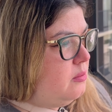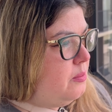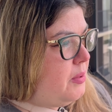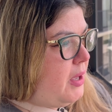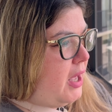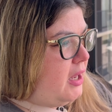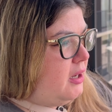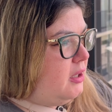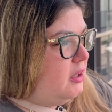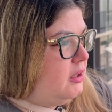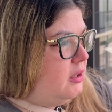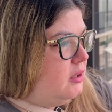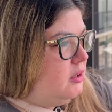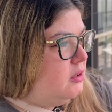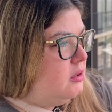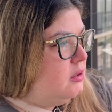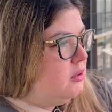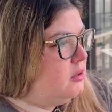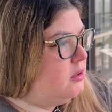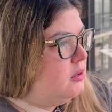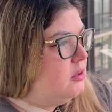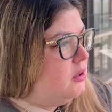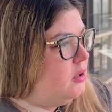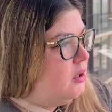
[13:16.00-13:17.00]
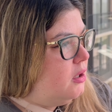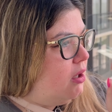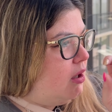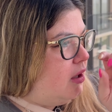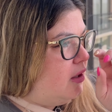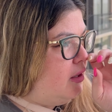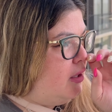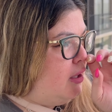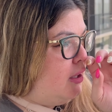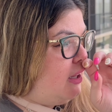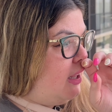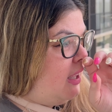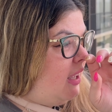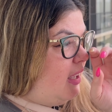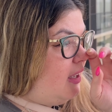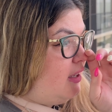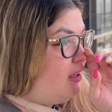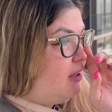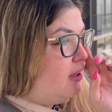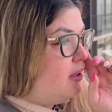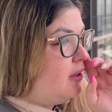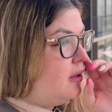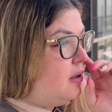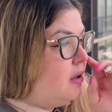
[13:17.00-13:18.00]
paddling yeah. on the lake.
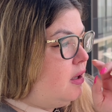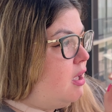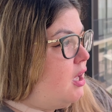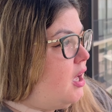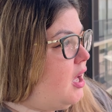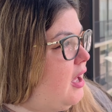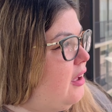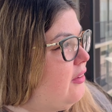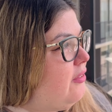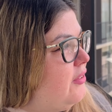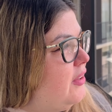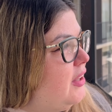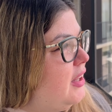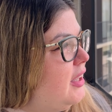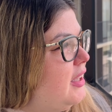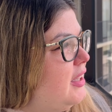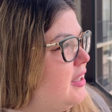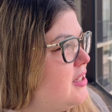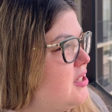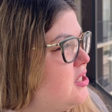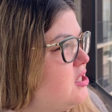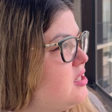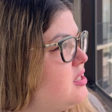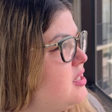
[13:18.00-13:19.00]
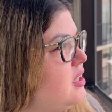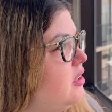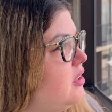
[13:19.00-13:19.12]
I feel like it's just a